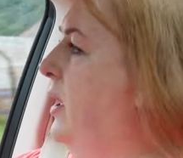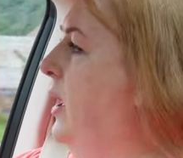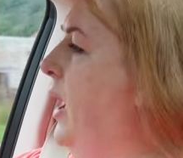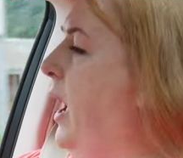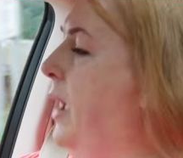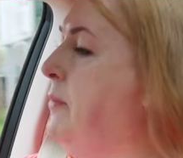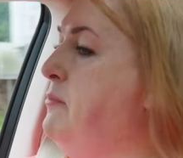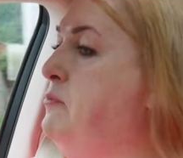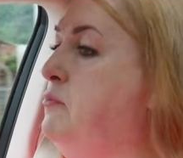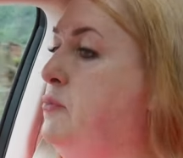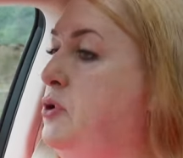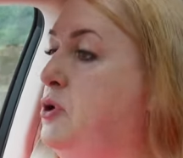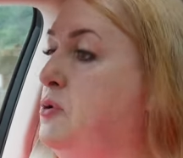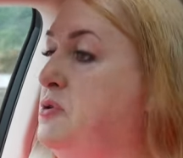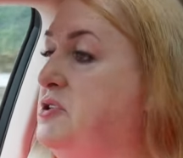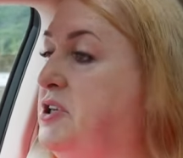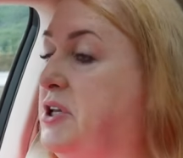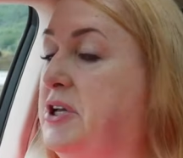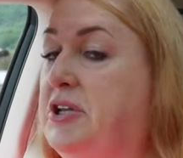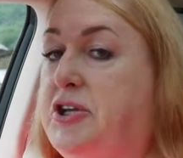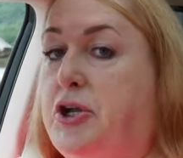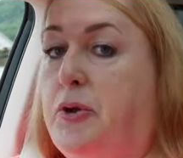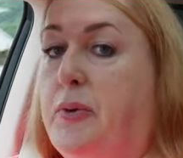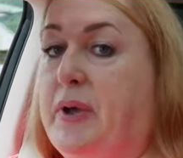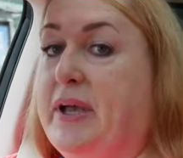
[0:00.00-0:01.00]
I'm
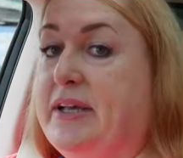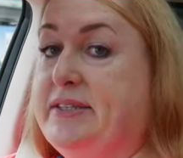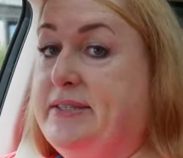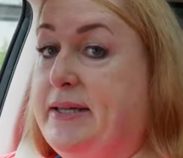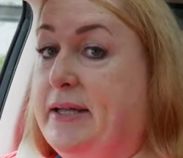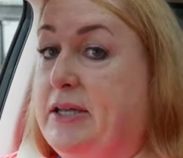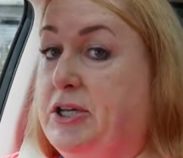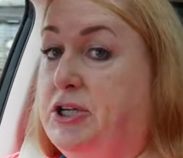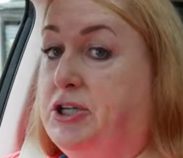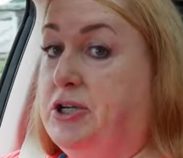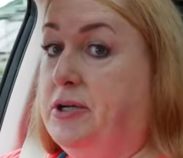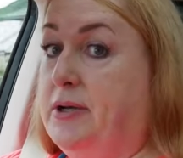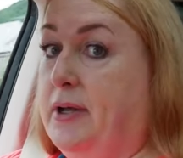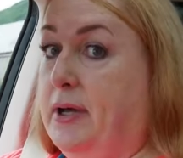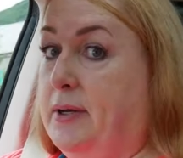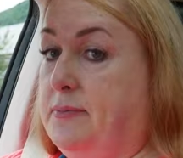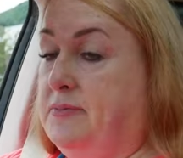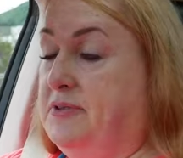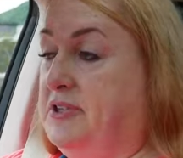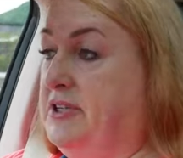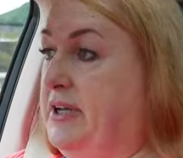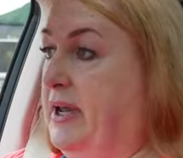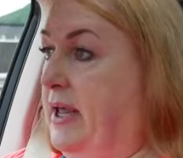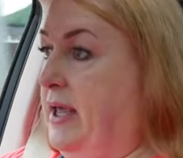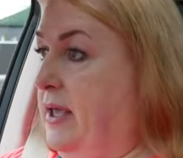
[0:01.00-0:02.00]
using a new extension arm
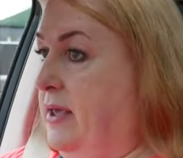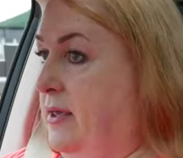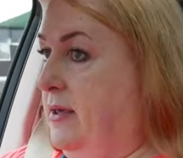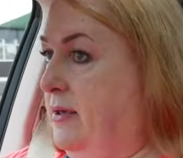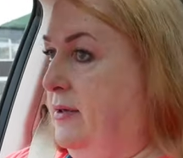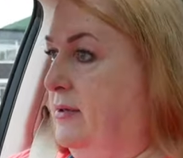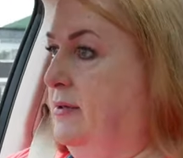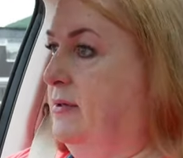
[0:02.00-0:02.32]
today.